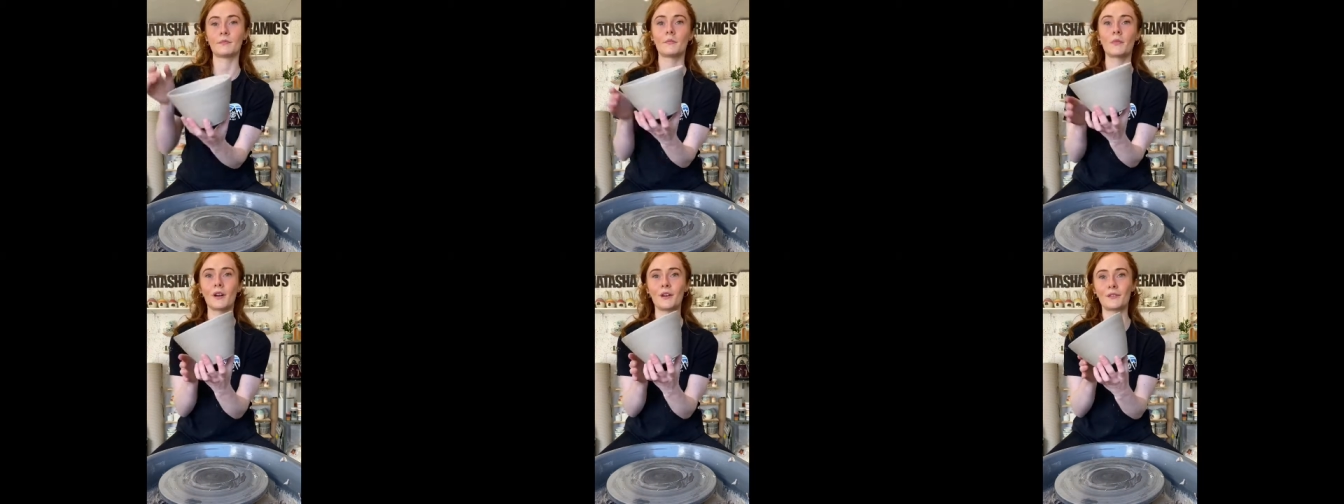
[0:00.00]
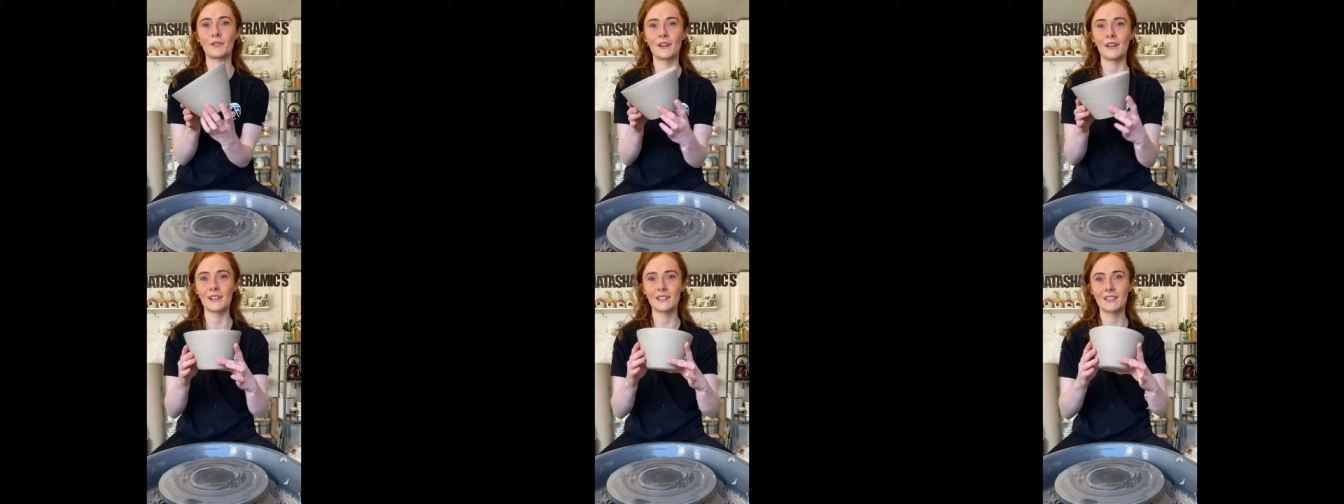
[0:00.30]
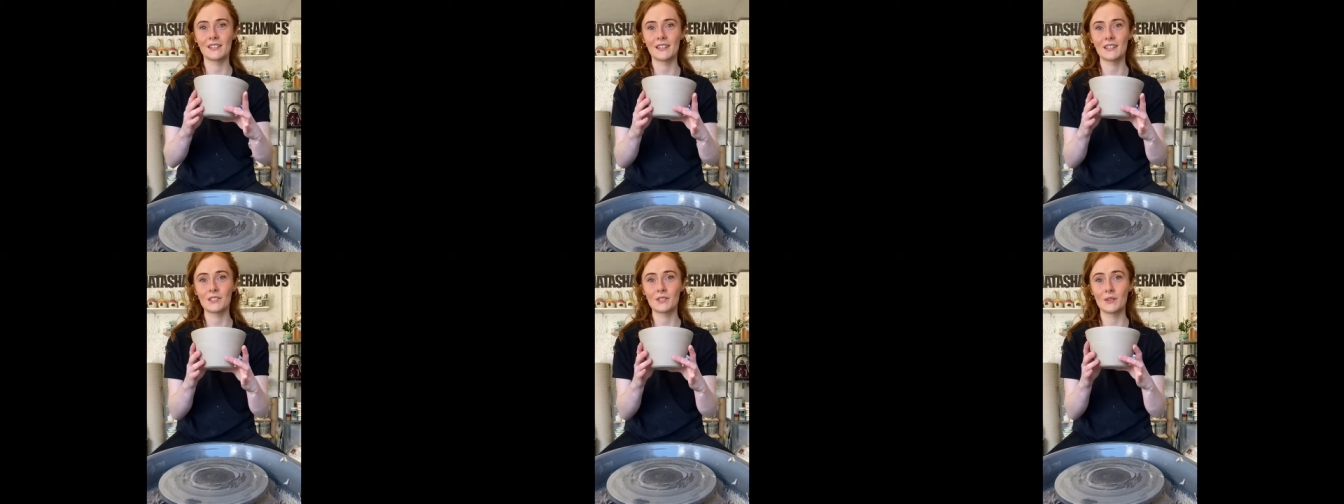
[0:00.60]

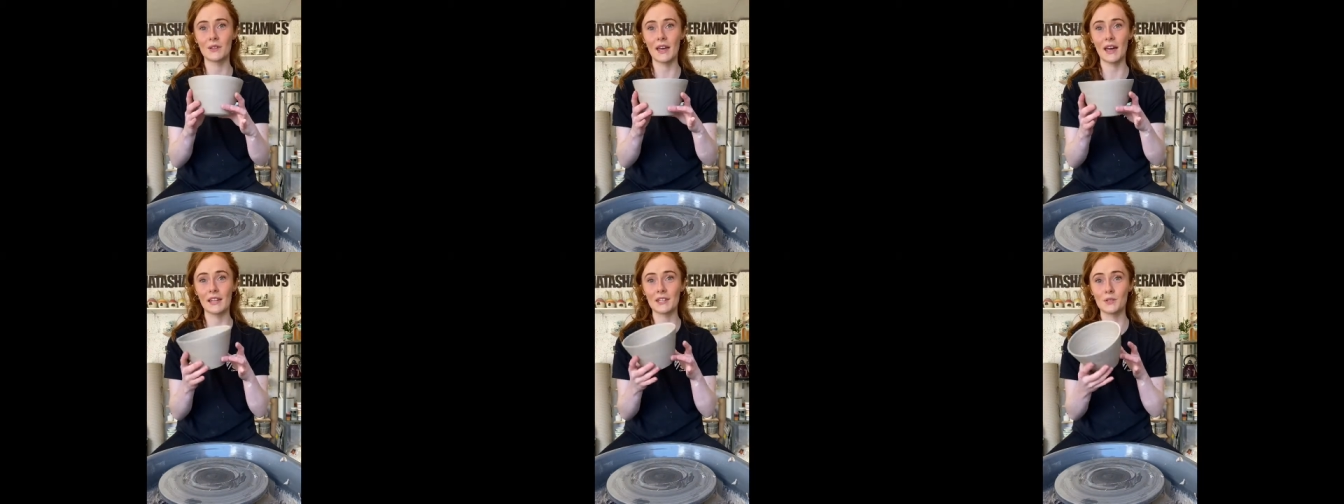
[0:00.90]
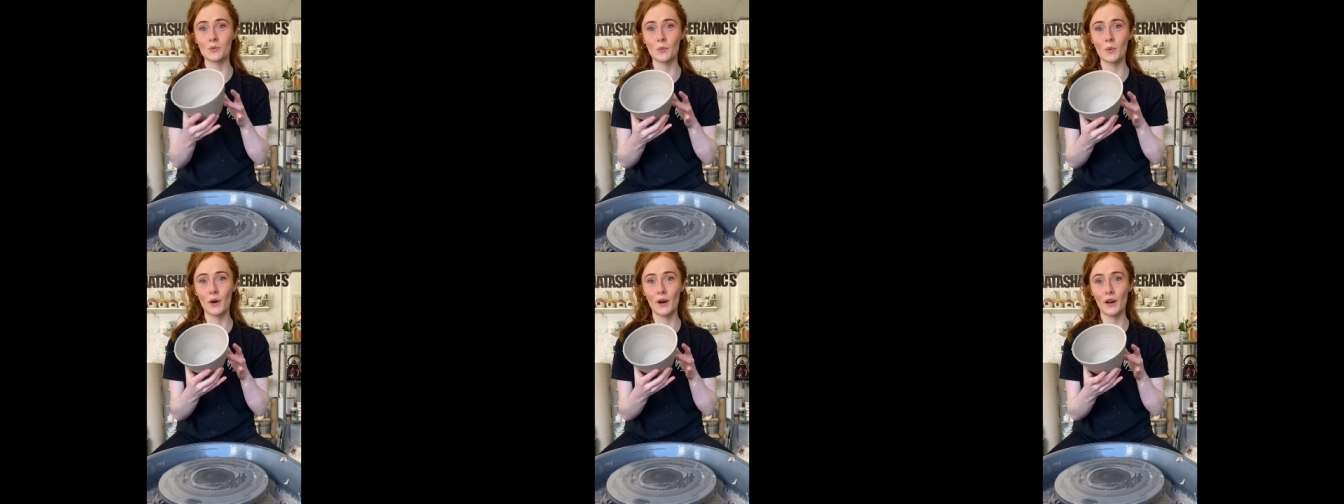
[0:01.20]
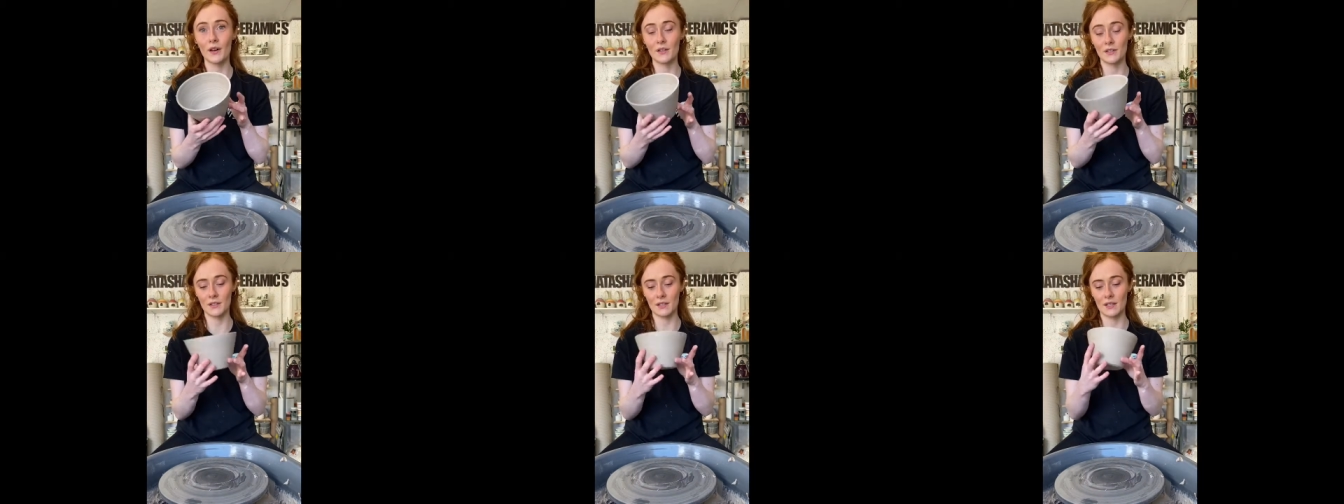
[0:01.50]
Perfect, so that's
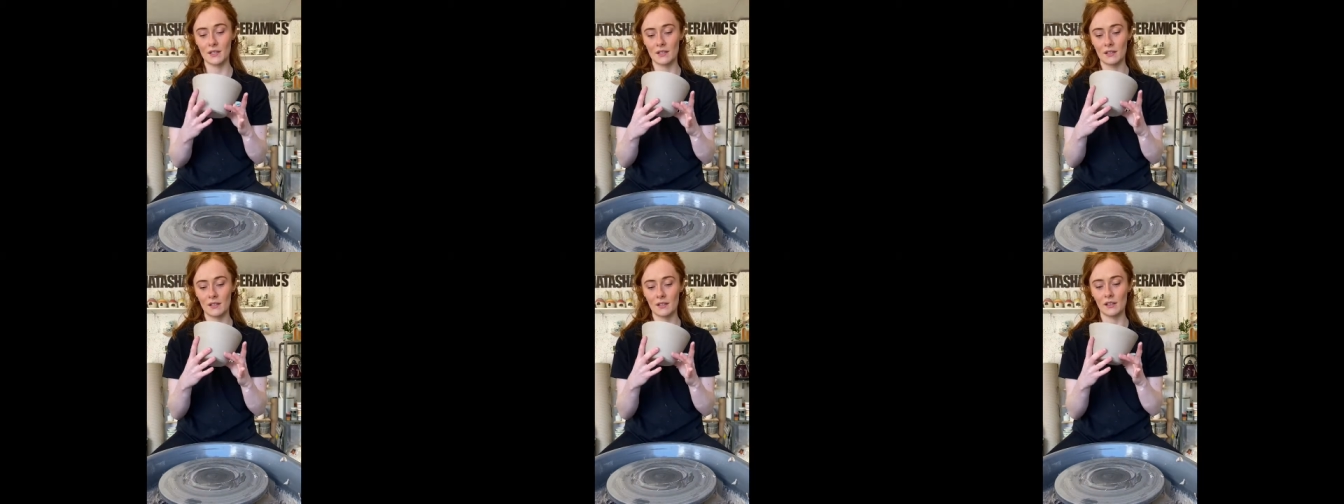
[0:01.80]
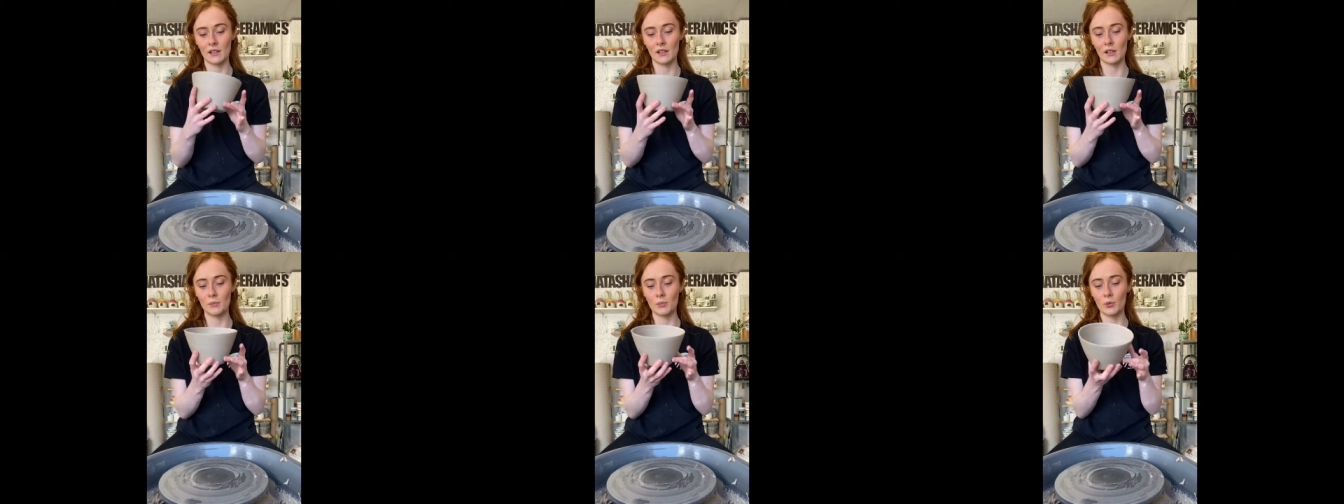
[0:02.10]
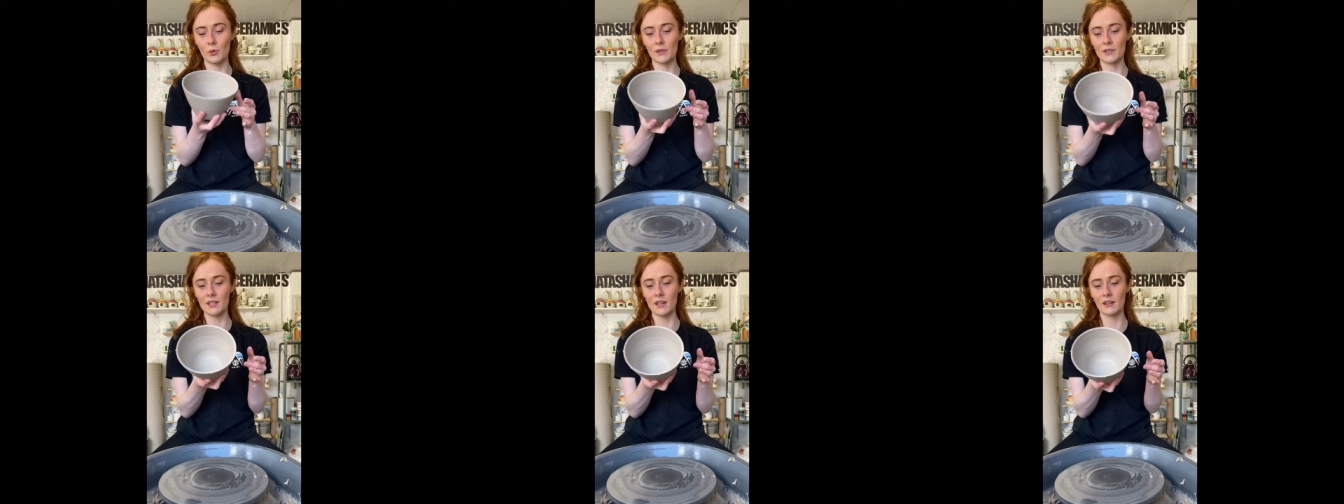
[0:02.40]
one little
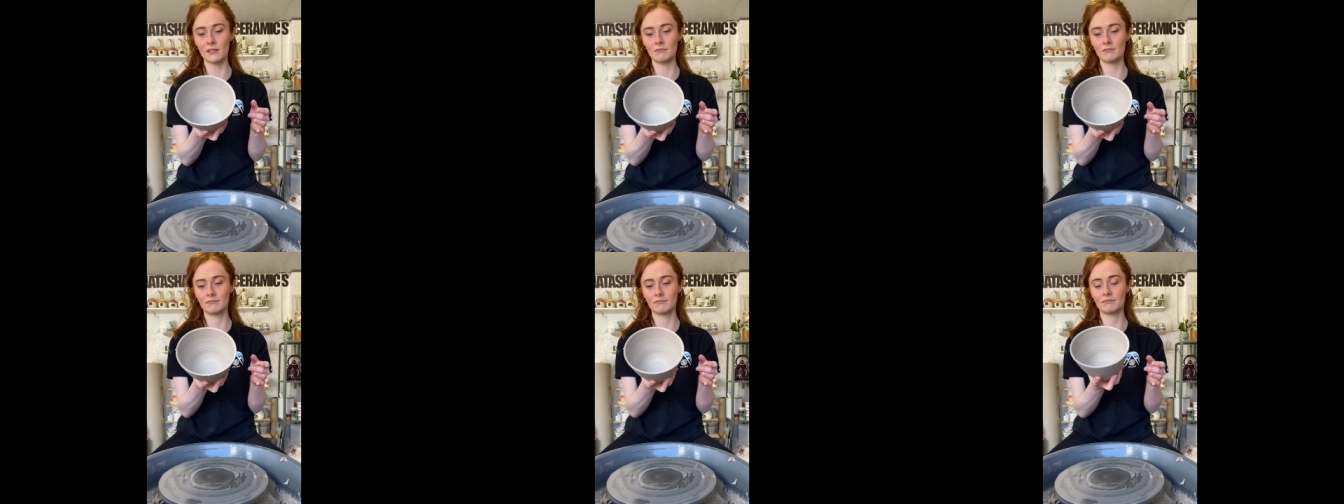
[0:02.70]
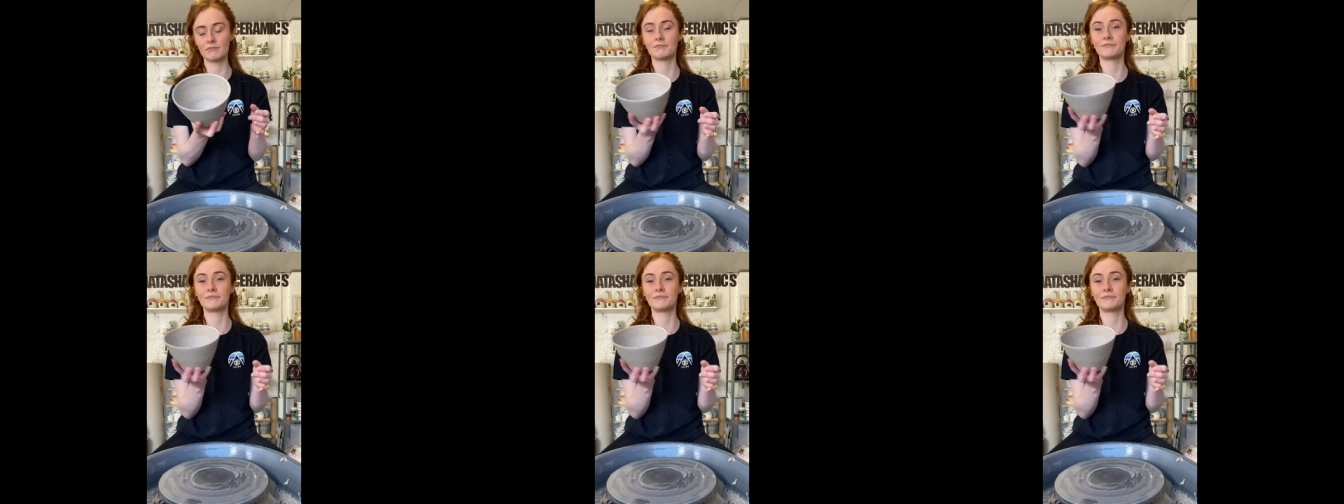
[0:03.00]
bowl done.